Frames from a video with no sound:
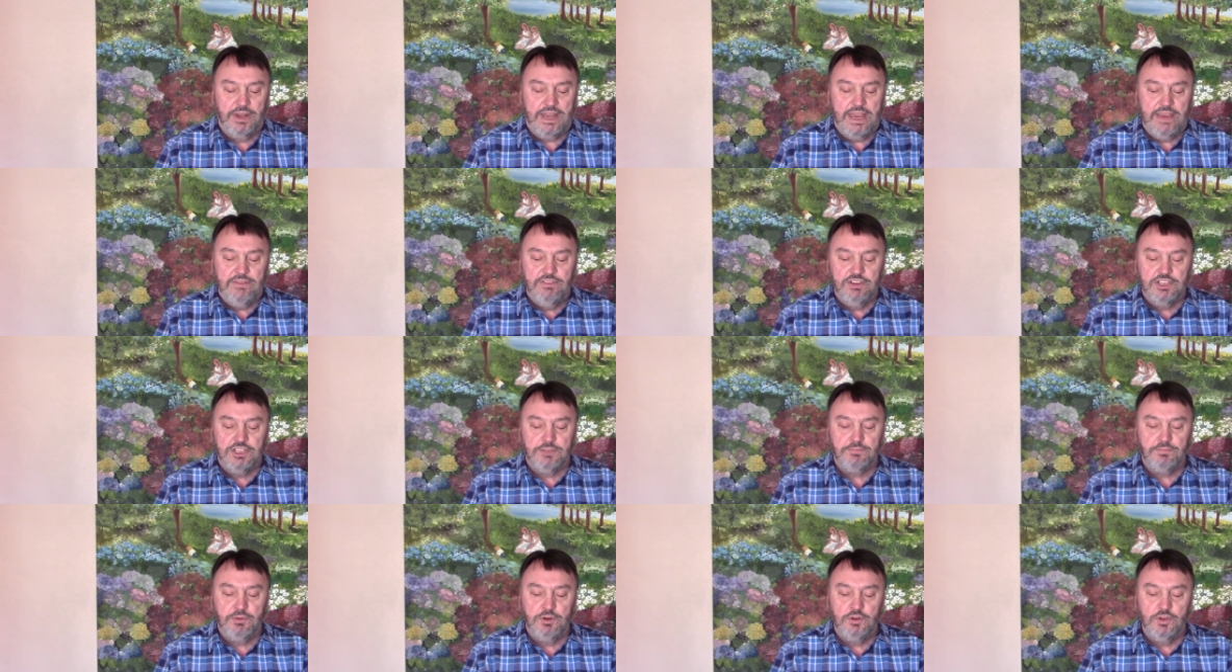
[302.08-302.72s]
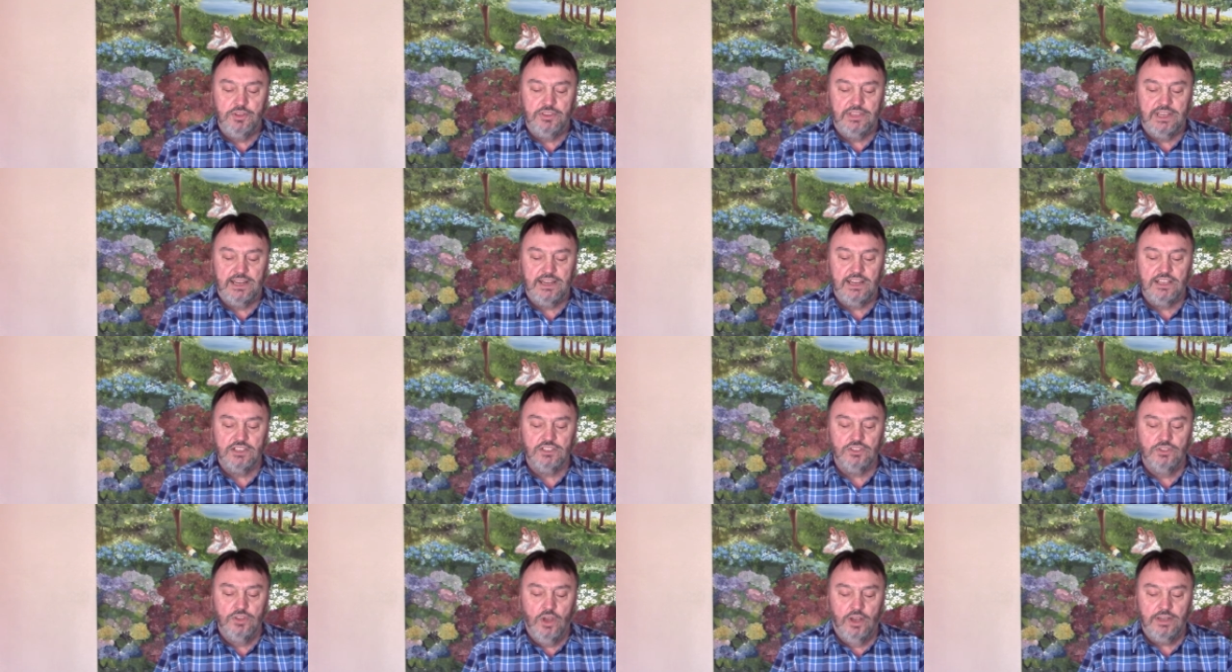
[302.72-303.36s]
every spirit that
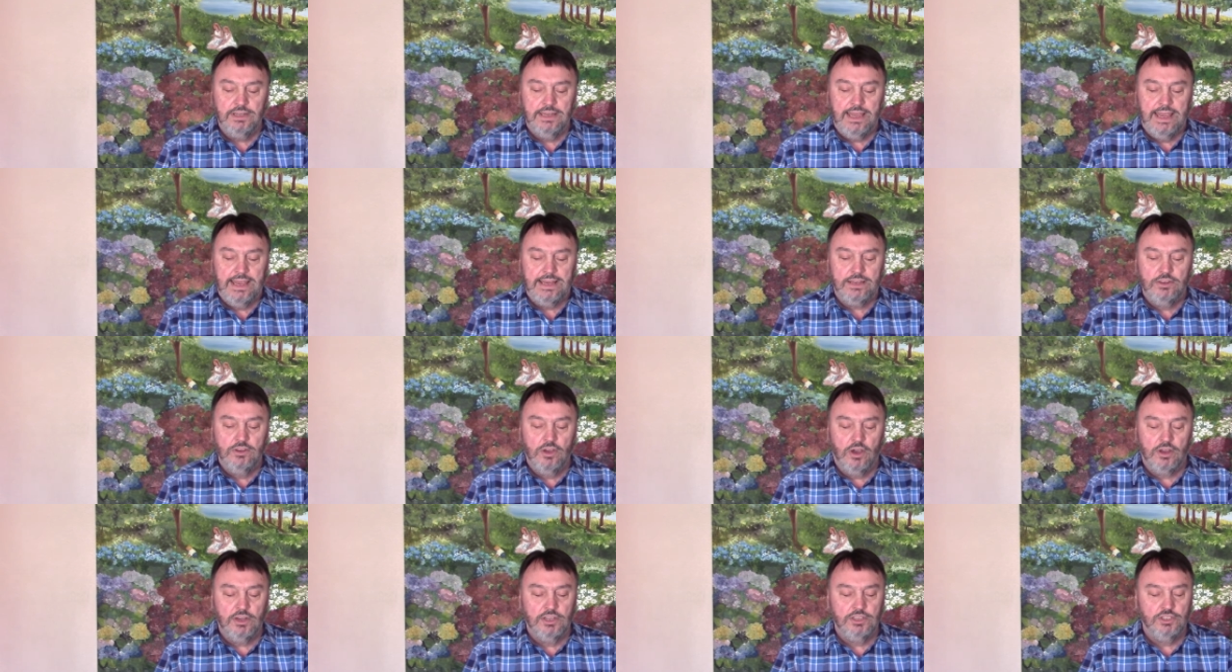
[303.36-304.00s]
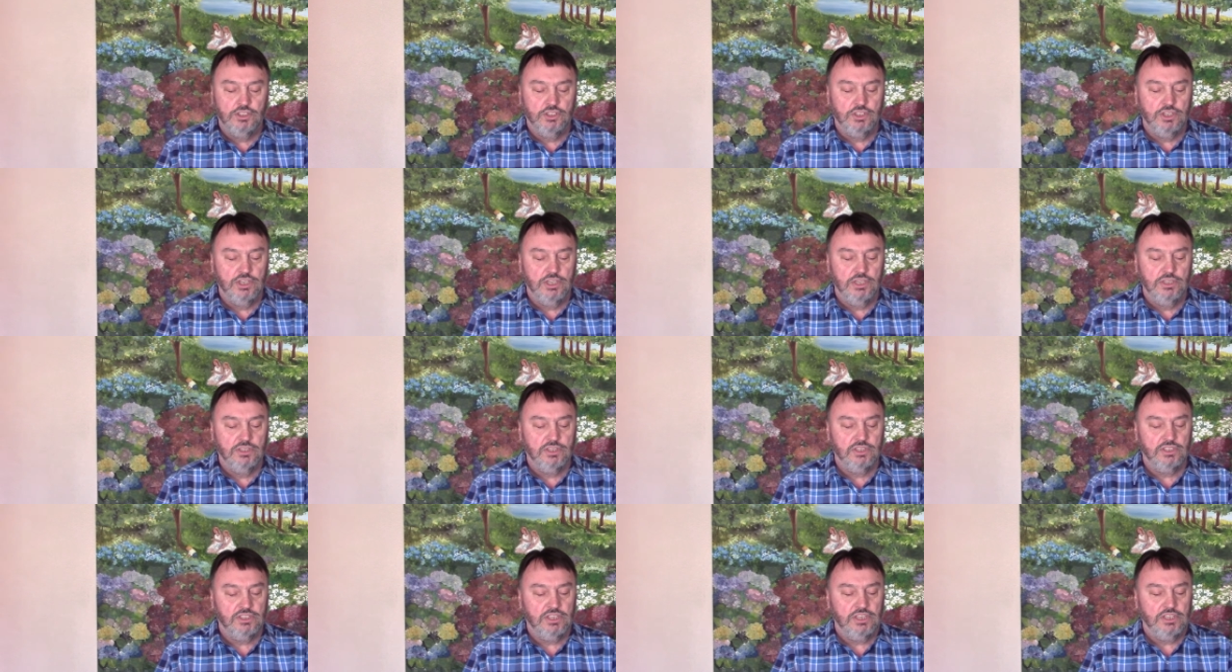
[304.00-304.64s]
does not acknowledge
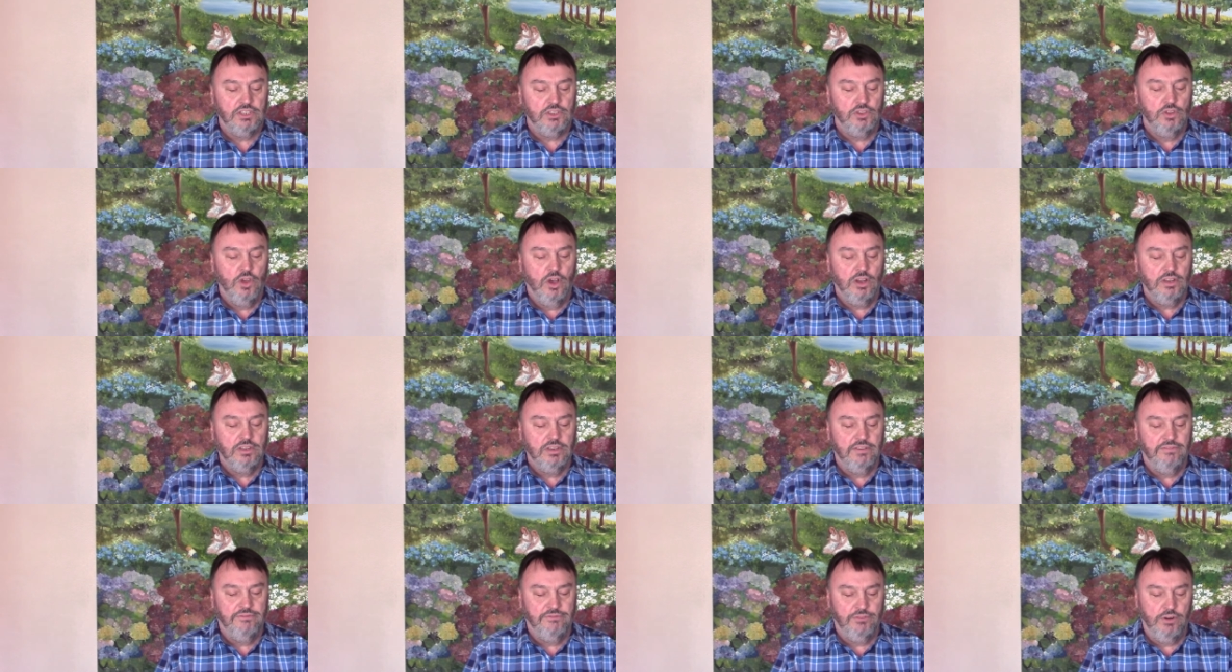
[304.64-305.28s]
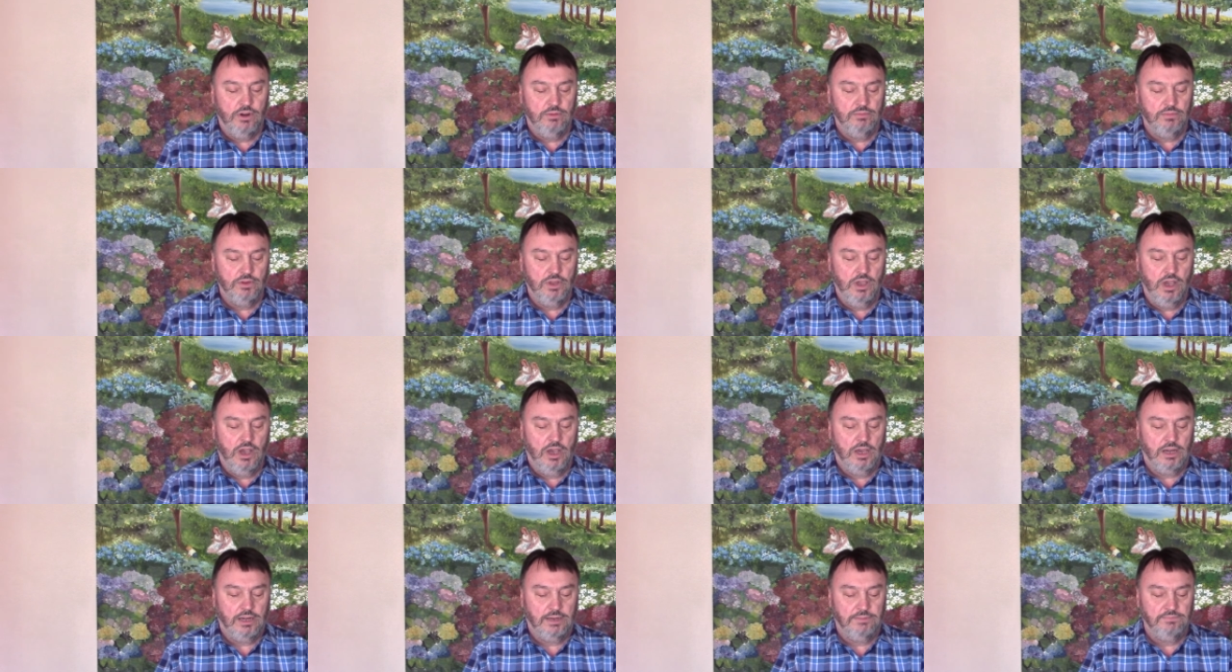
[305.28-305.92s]
Jesus is not from
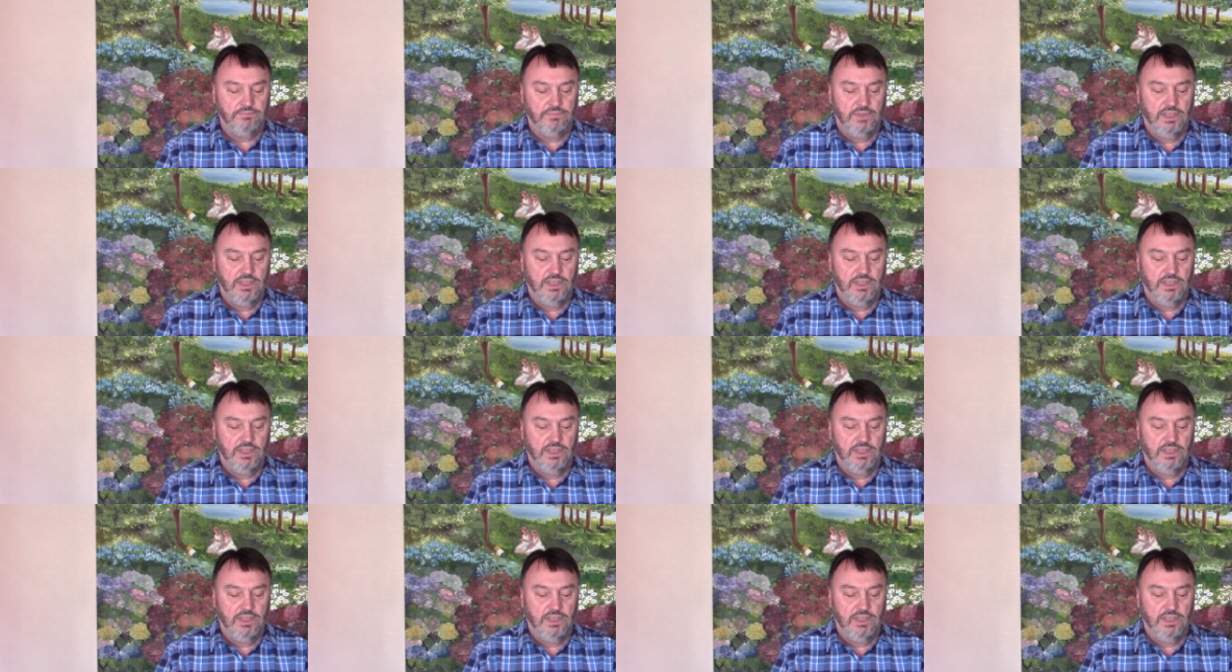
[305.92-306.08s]
God.